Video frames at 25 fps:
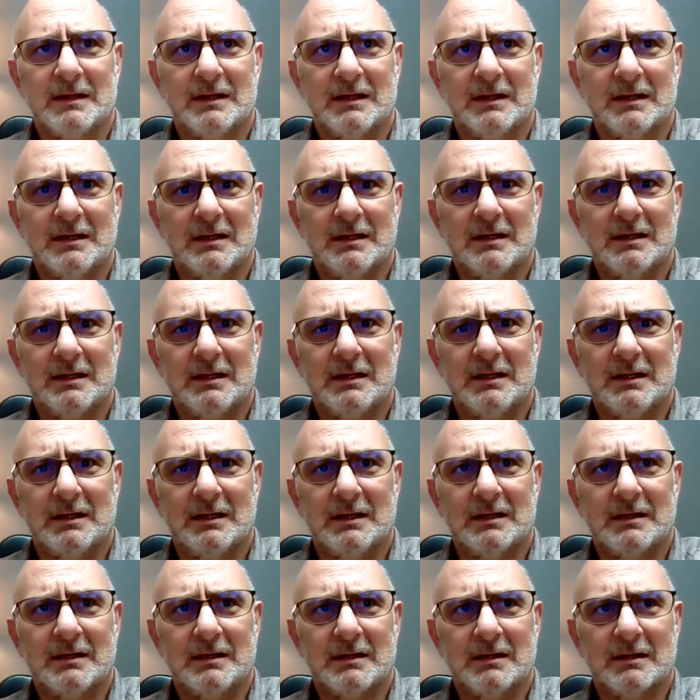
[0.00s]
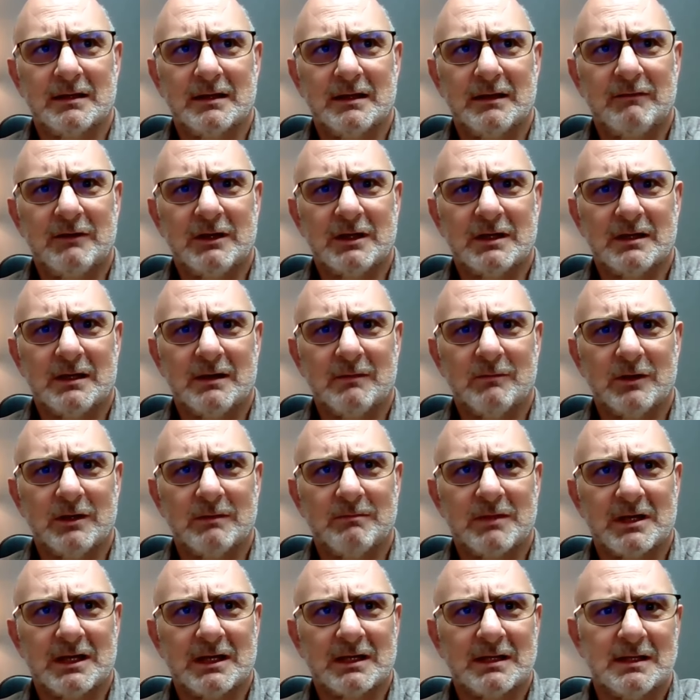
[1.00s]
and every time
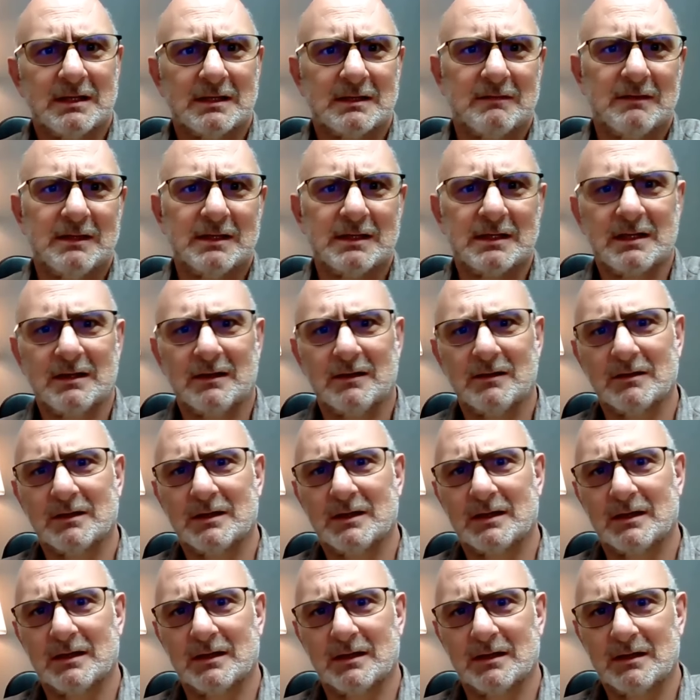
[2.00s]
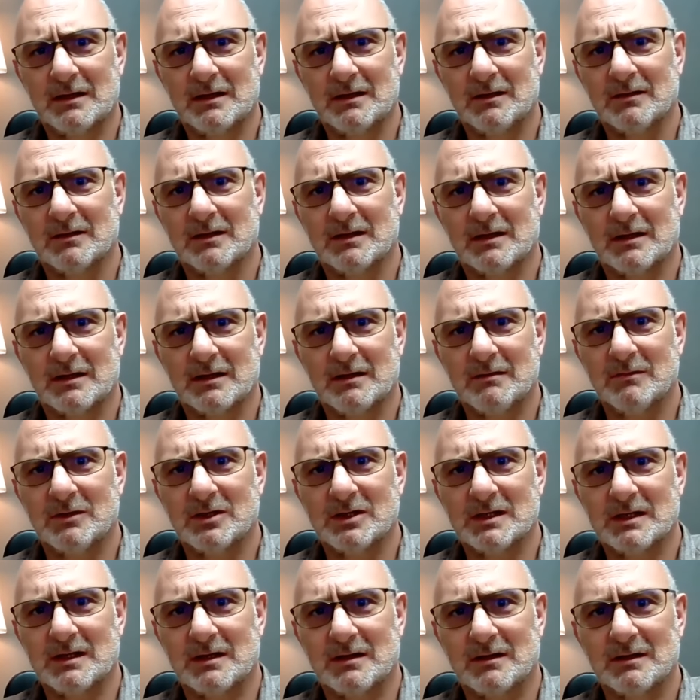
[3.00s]
we practice his
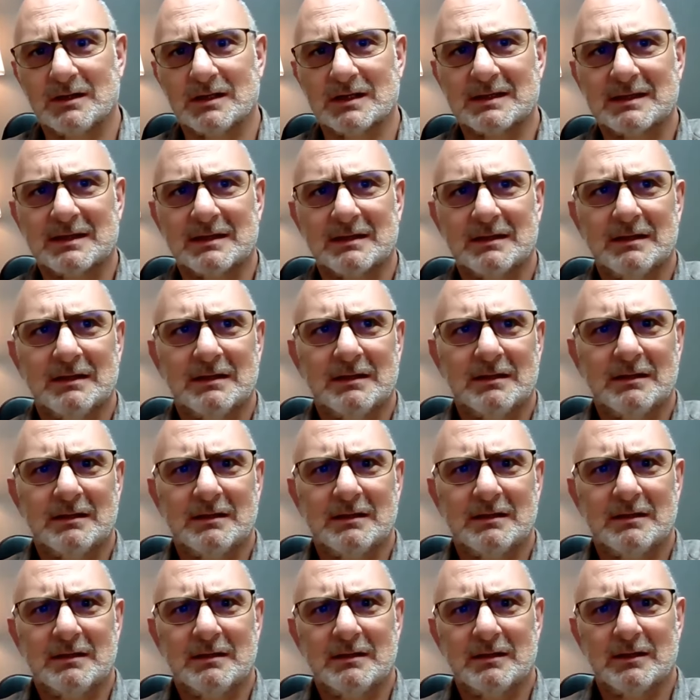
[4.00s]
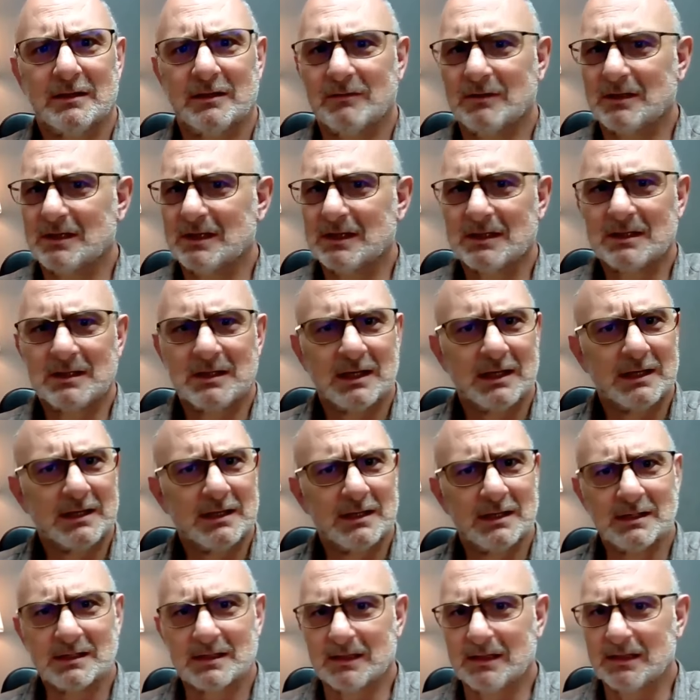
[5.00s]
counter-ambush drills, he would just
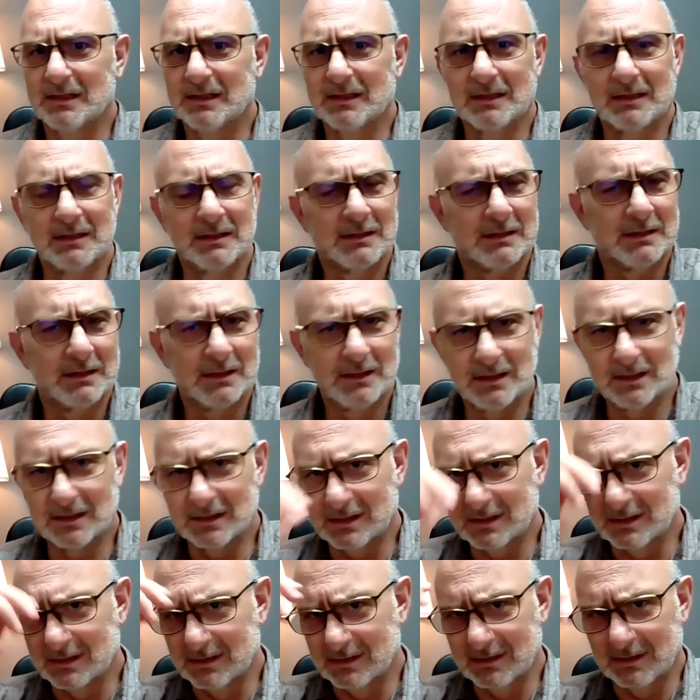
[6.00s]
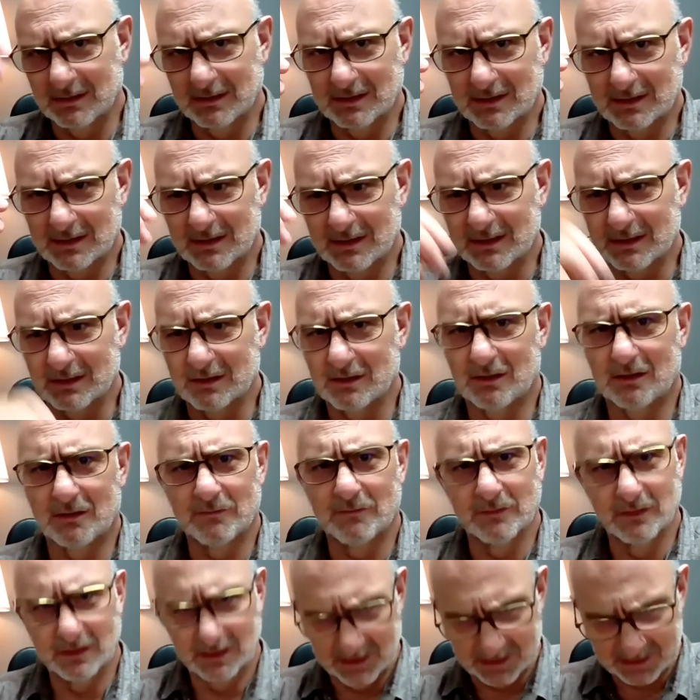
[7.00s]
shake his head, take his hat
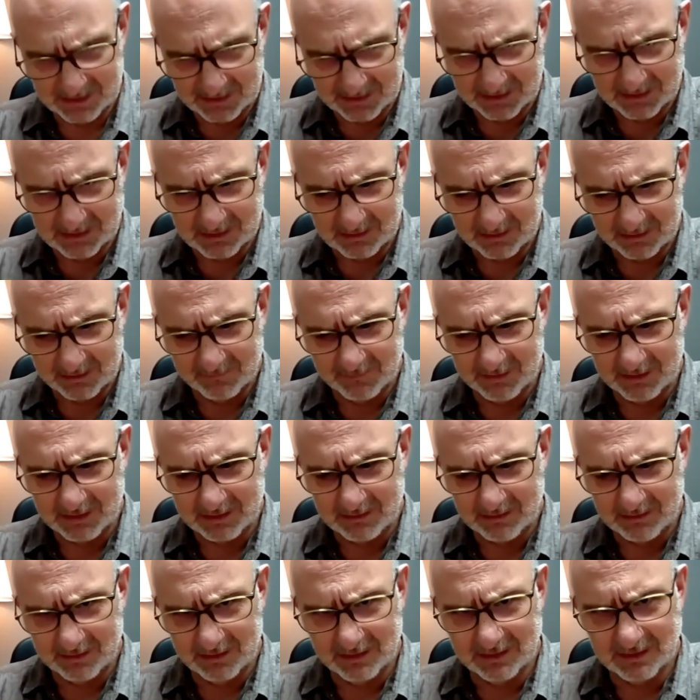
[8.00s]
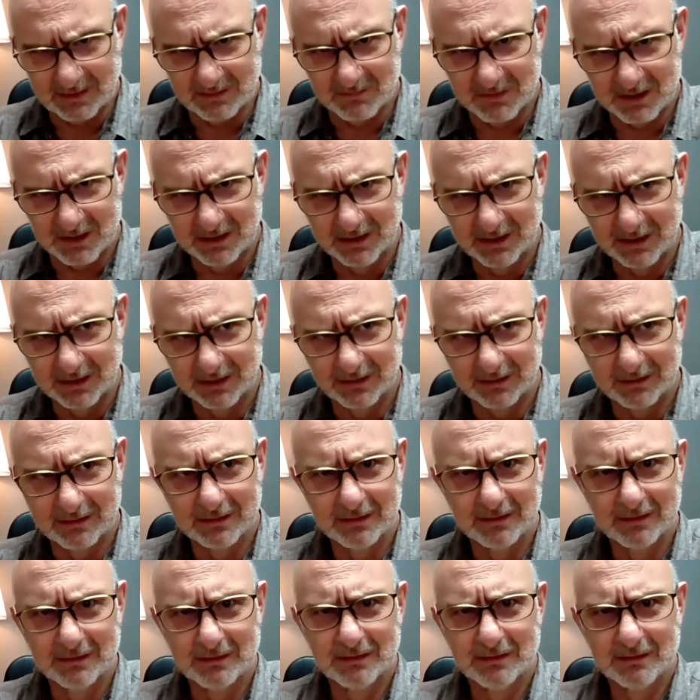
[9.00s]
off, and he stands like that, like he's praying.
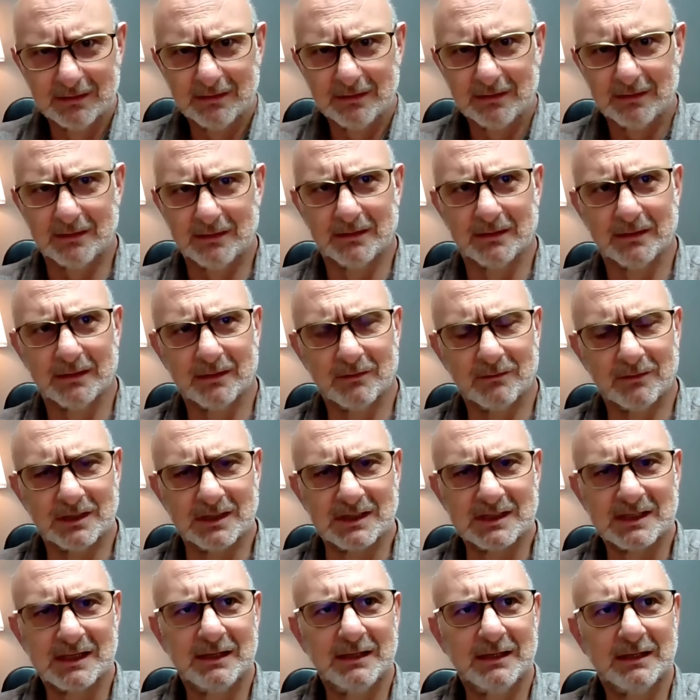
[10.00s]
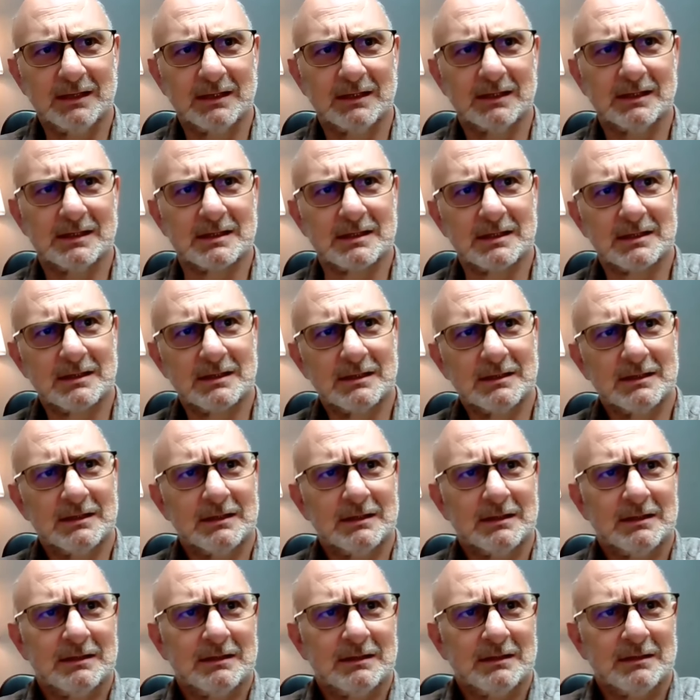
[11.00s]
And he would say in his
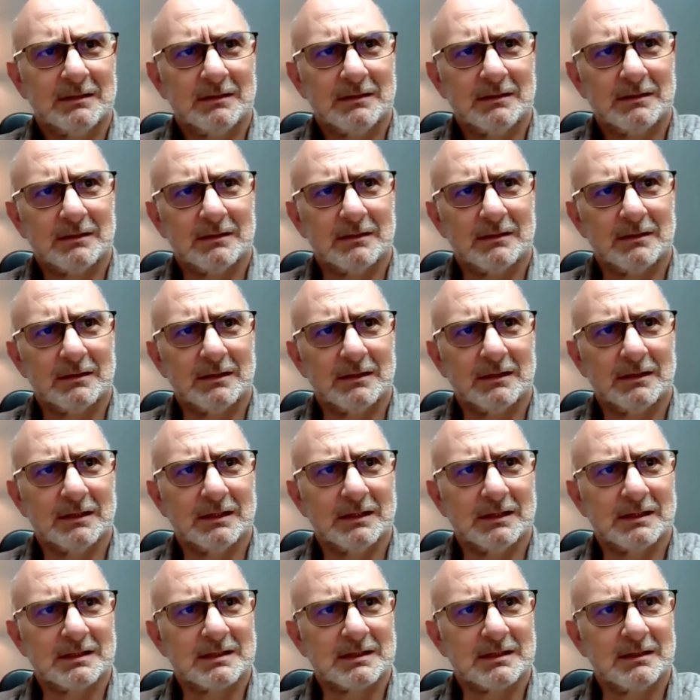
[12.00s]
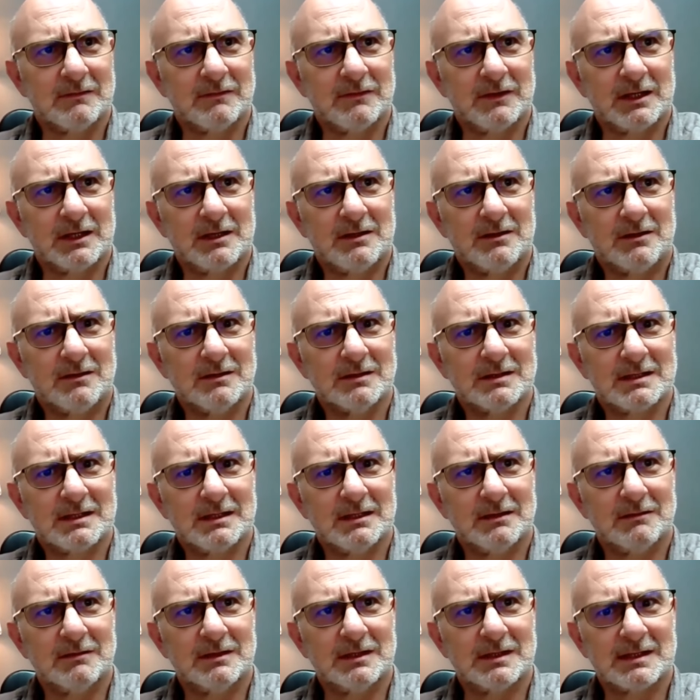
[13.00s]

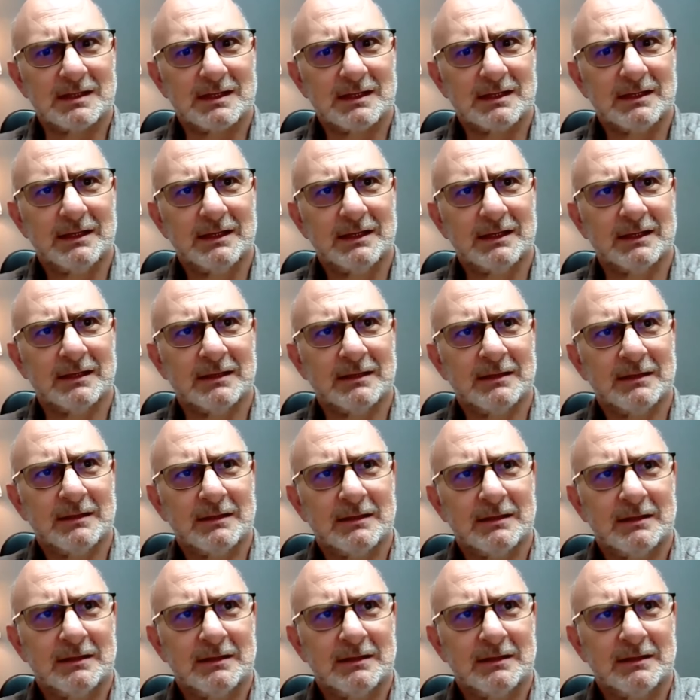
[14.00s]
Afrikaans, he would say,